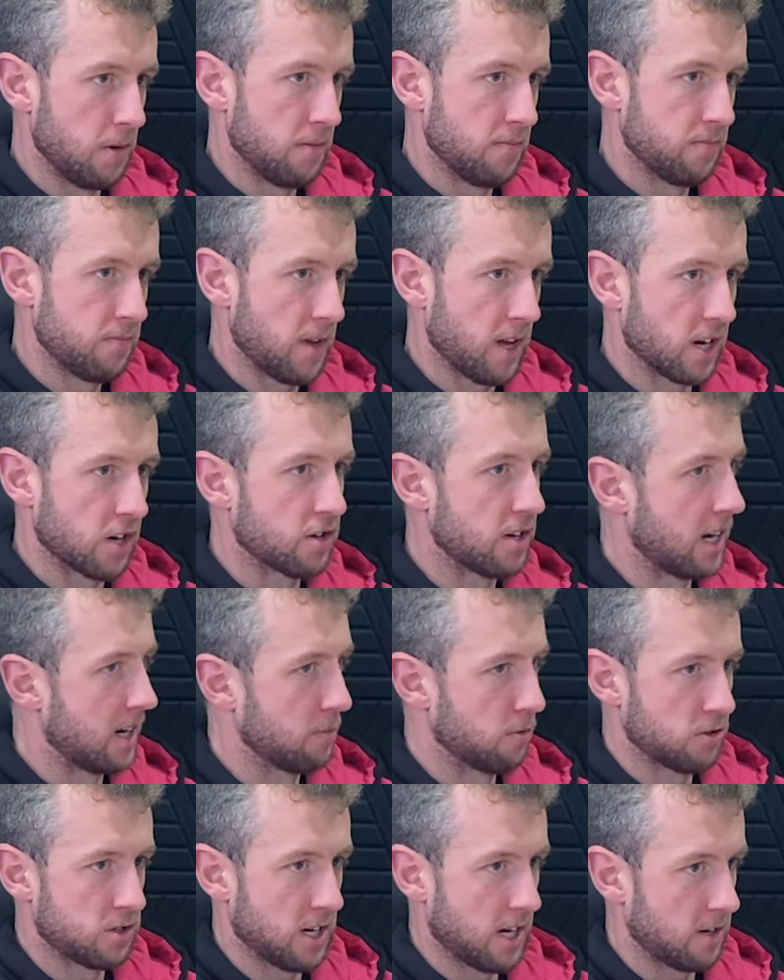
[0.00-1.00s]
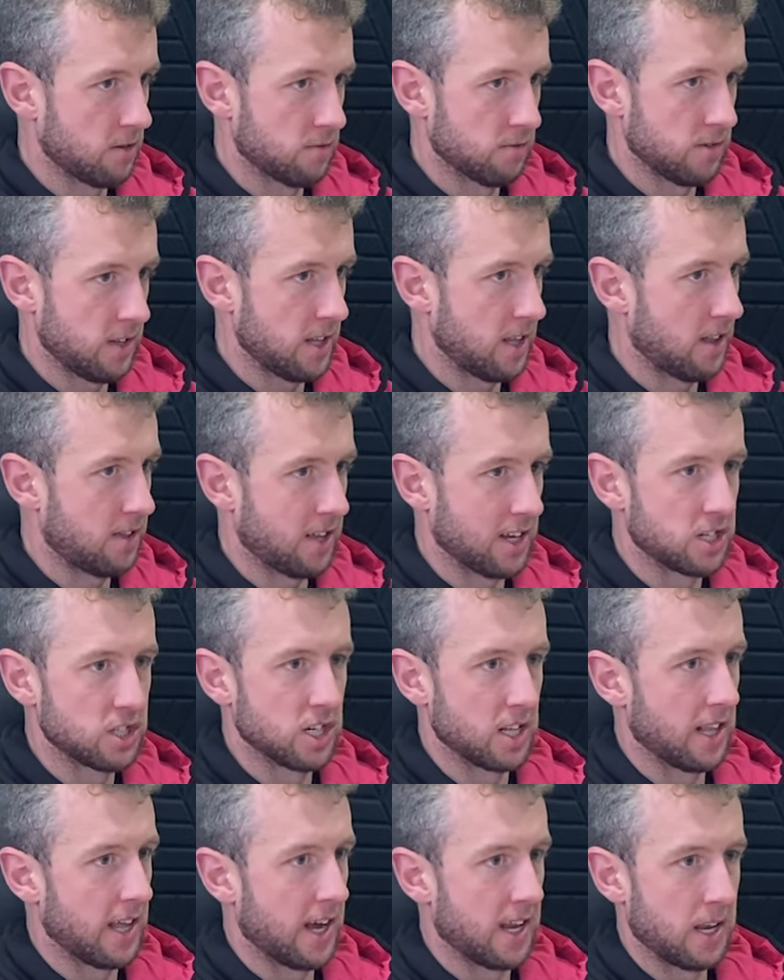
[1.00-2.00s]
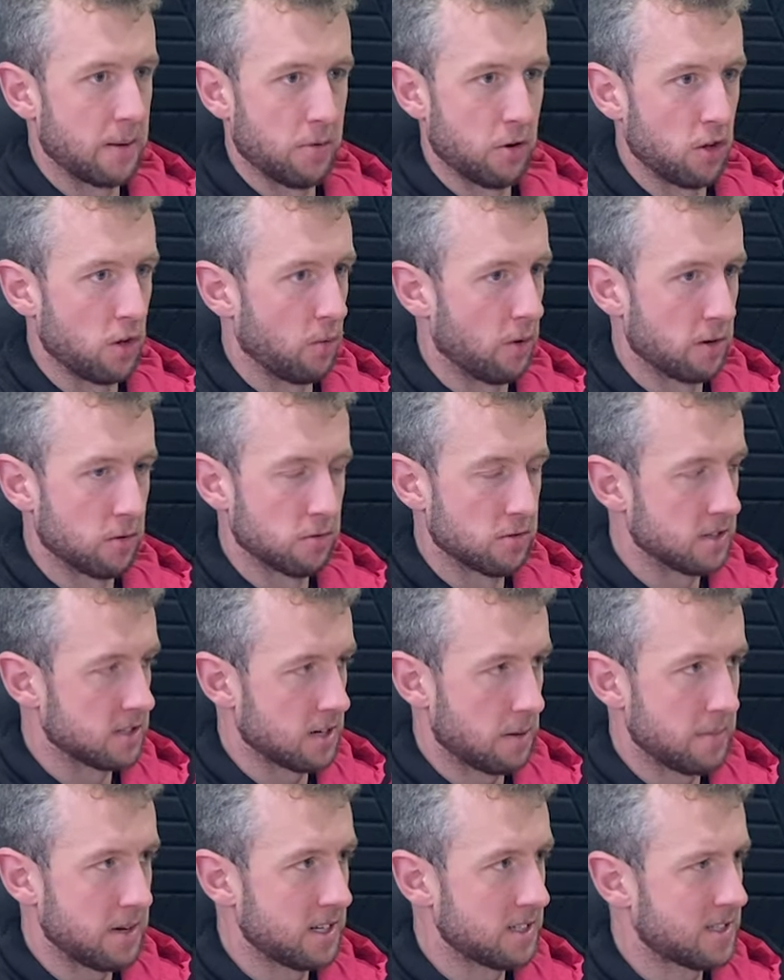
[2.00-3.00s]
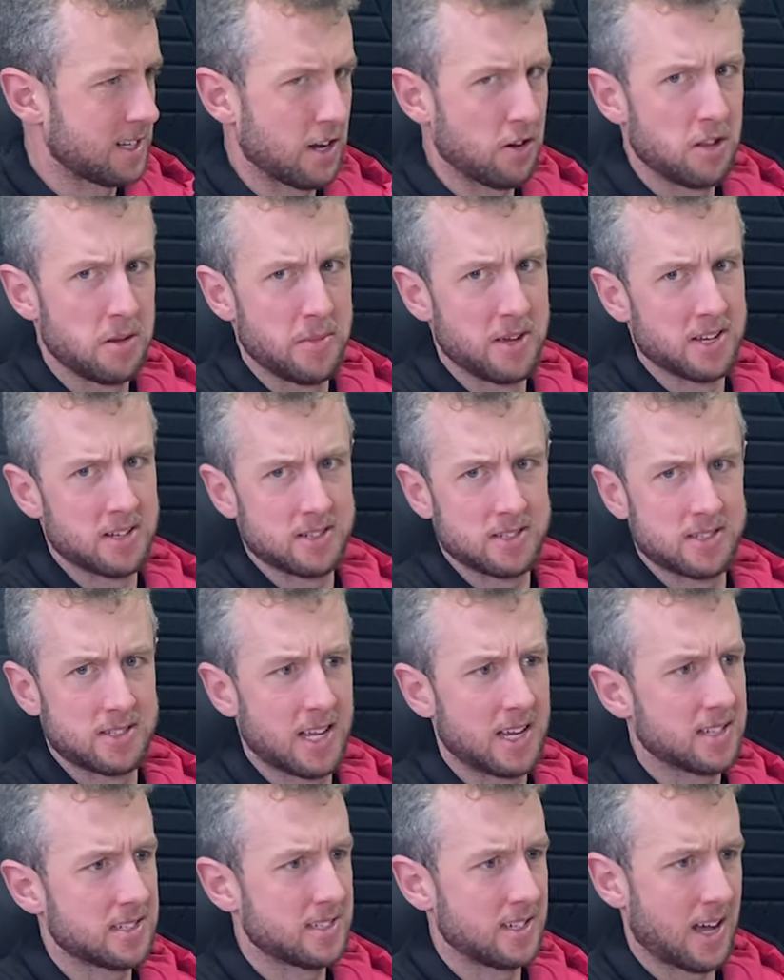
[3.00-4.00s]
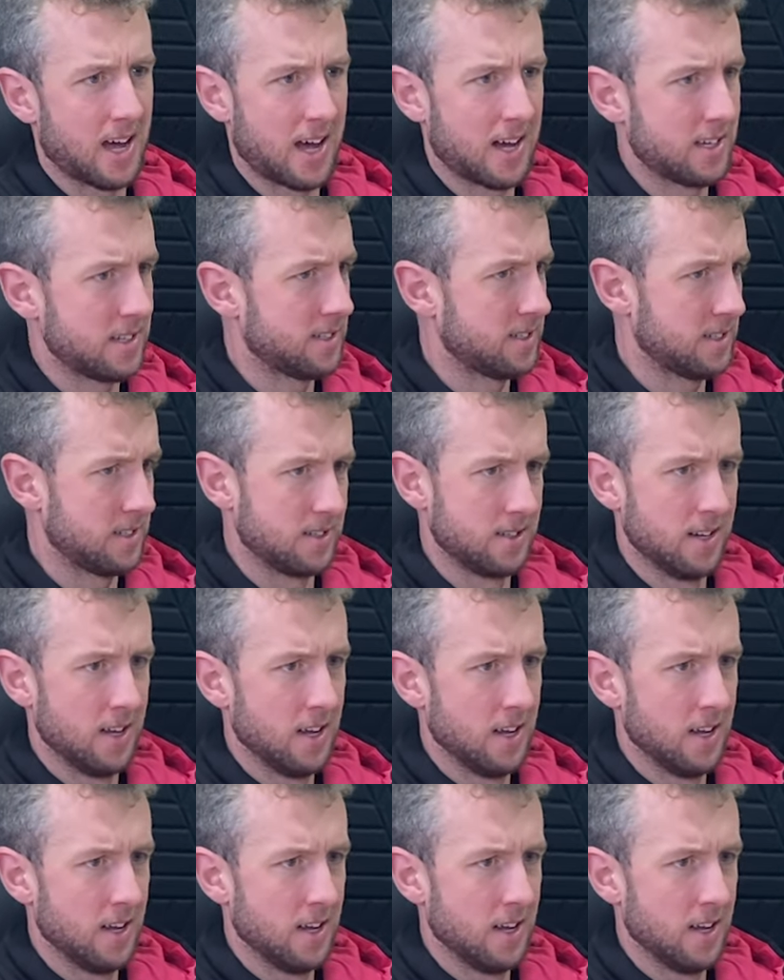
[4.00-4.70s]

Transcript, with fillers: Yep. Incredible channel. Yeah, like yeah, the things you learn about the world. It's amazing how they make Stetson hats. And oh,